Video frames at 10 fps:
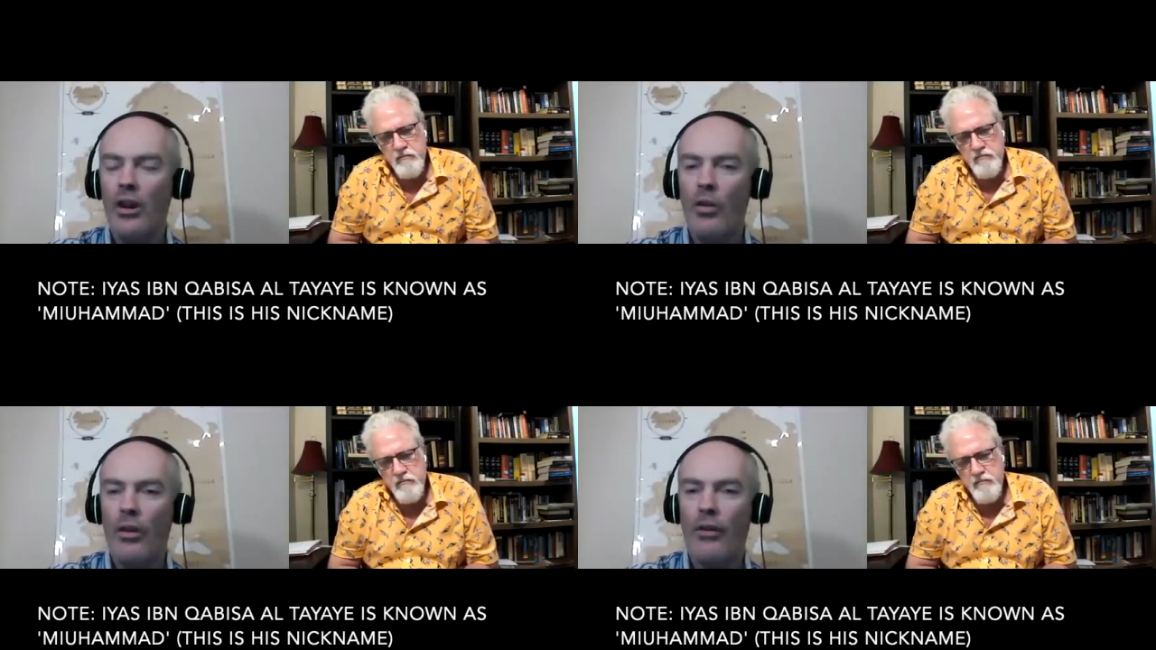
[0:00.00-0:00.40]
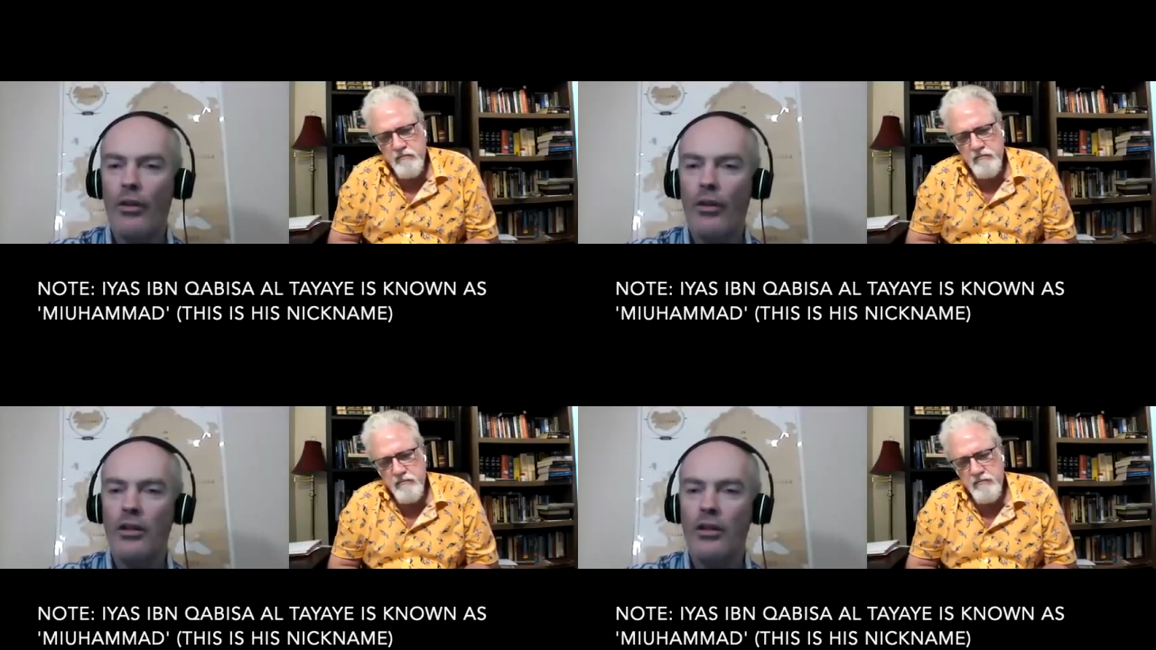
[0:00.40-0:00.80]

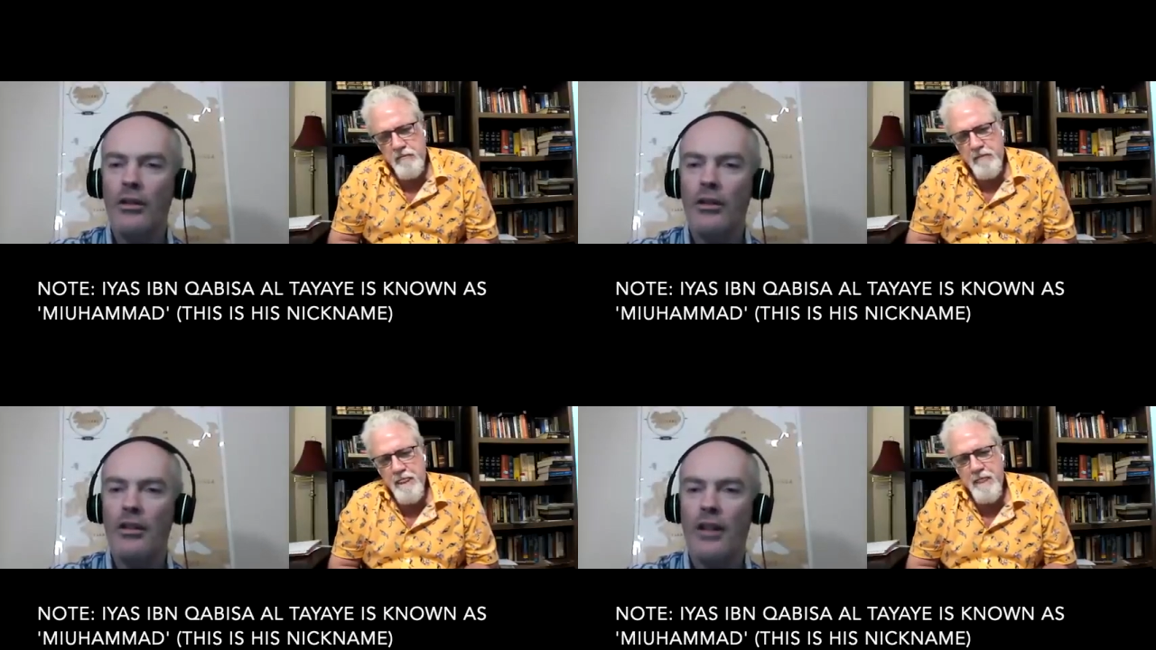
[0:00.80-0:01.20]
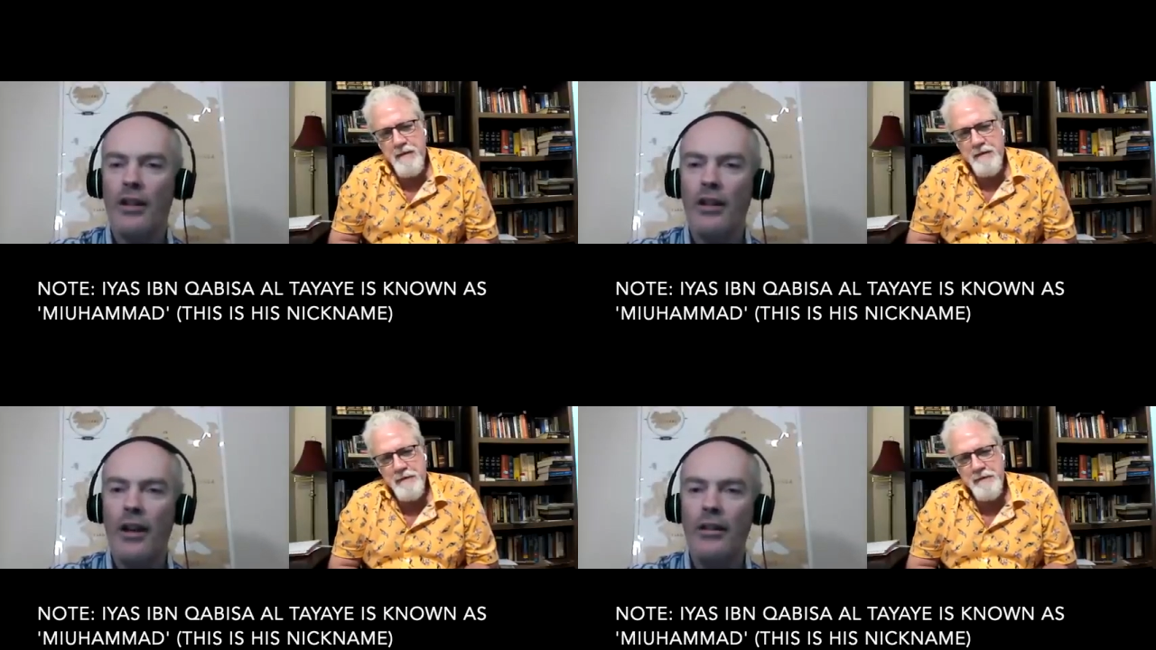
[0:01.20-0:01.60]
Speaker 1: refer to the
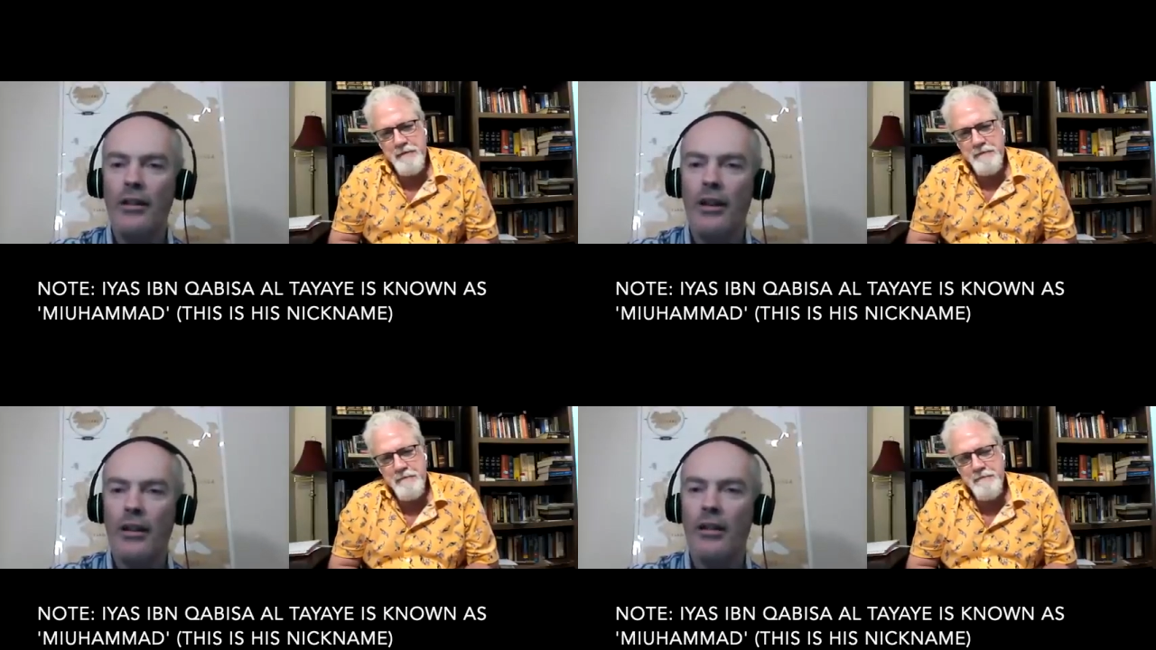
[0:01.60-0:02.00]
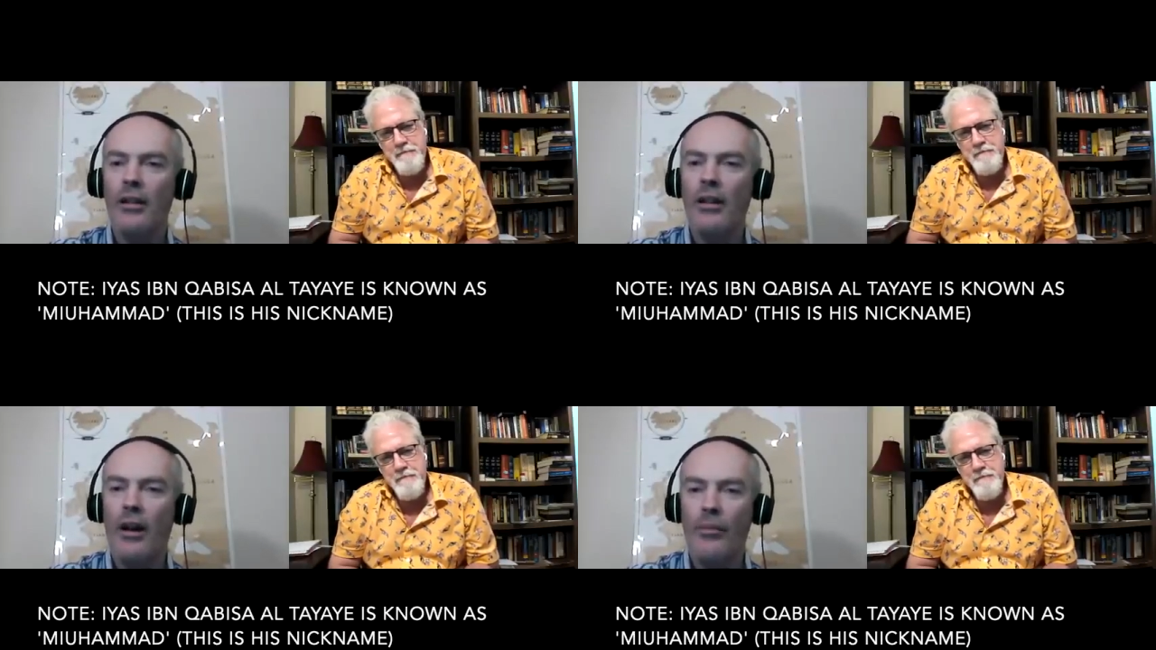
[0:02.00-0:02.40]
Tayyaye
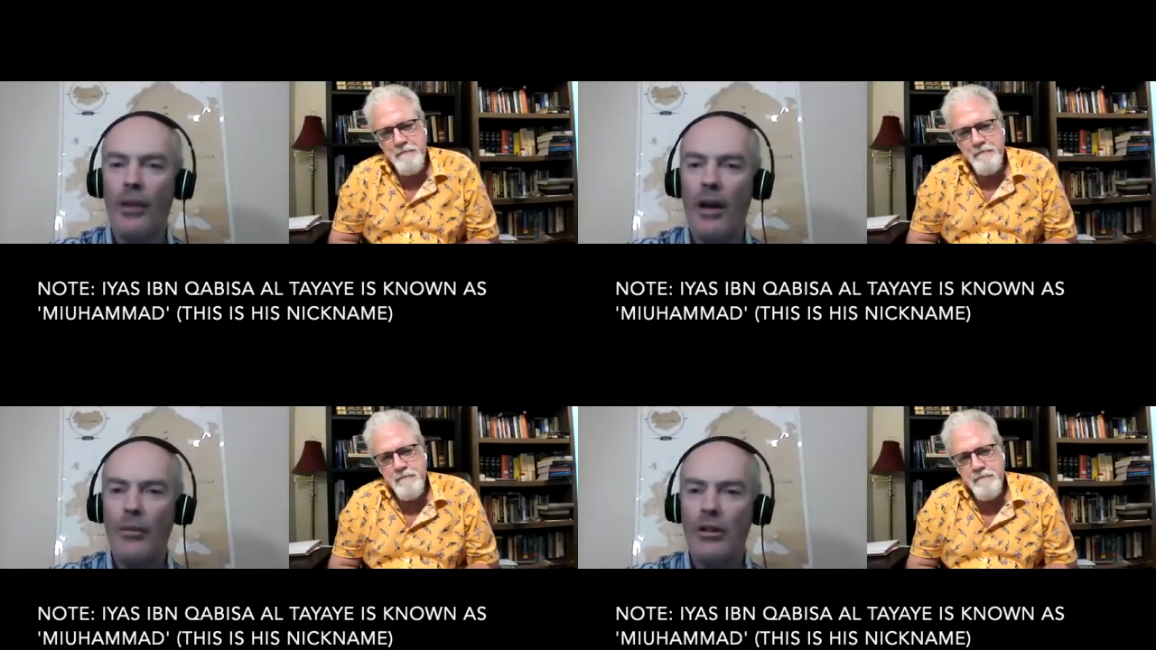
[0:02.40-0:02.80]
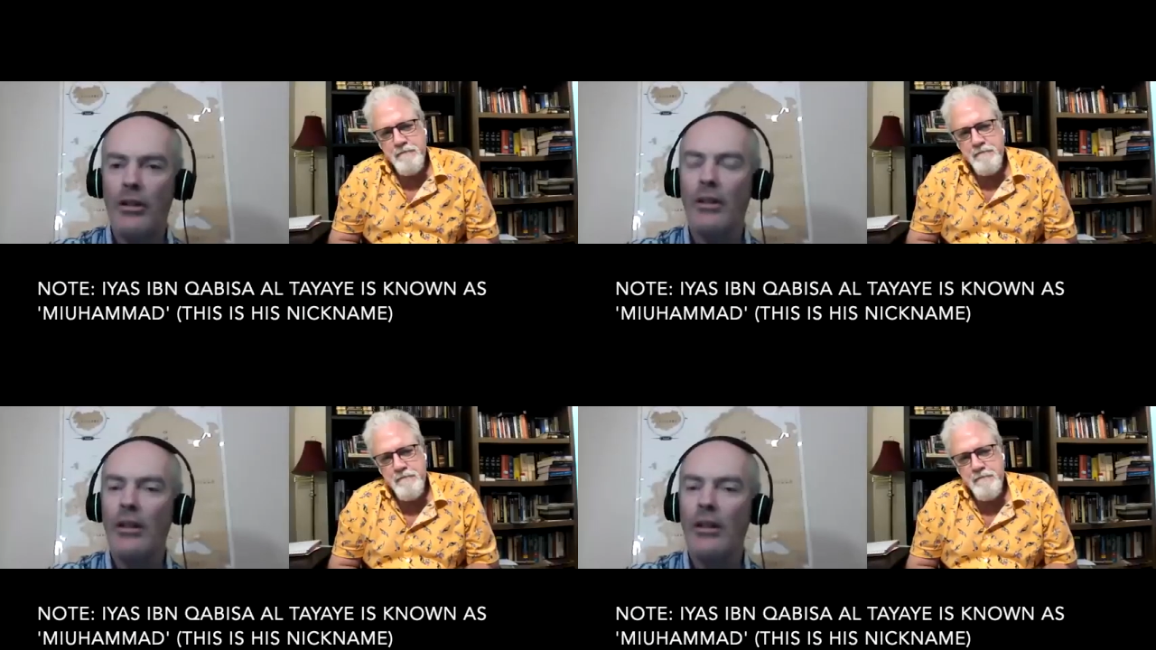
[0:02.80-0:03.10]
of Muhammad,